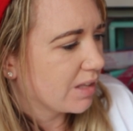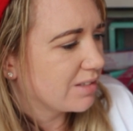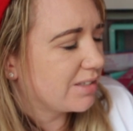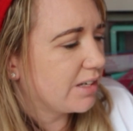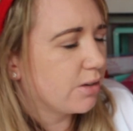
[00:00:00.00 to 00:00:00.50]

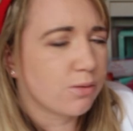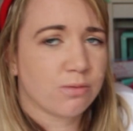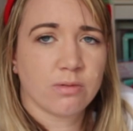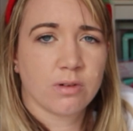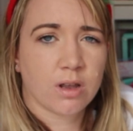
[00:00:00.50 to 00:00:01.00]

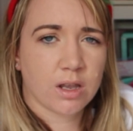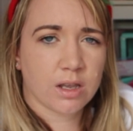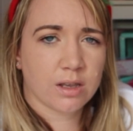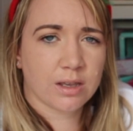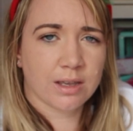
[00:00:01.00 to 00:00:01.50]
Seal,
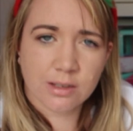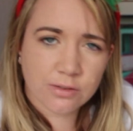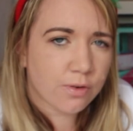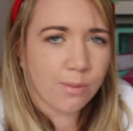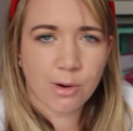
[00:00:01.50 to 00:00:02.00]

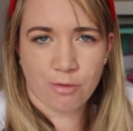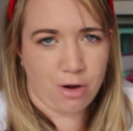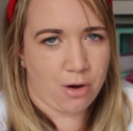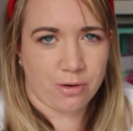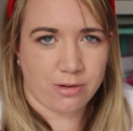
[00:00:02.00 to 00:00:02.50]
Kiss from a
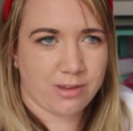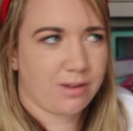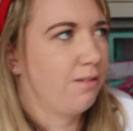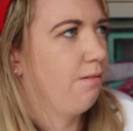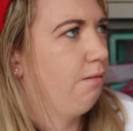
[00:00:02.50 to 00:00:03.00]
Rose.
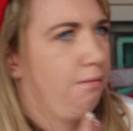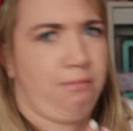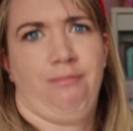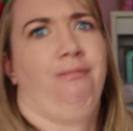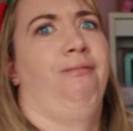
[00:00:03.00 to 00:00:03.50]

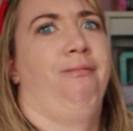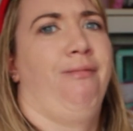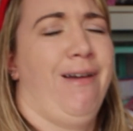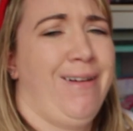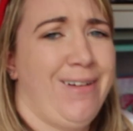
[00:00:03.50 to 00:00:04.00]

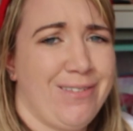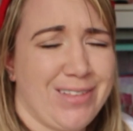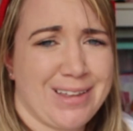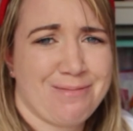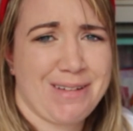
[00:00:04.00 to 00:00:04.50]
I don't
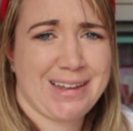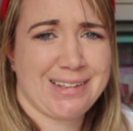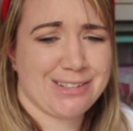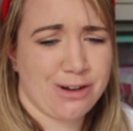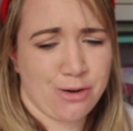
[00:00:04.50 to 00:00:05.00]
even think my
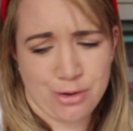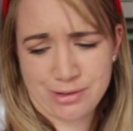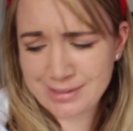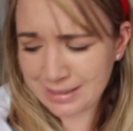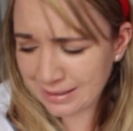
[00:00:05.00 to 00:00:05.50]
kids know who
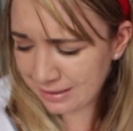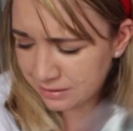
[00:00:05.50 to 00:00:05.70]
Seal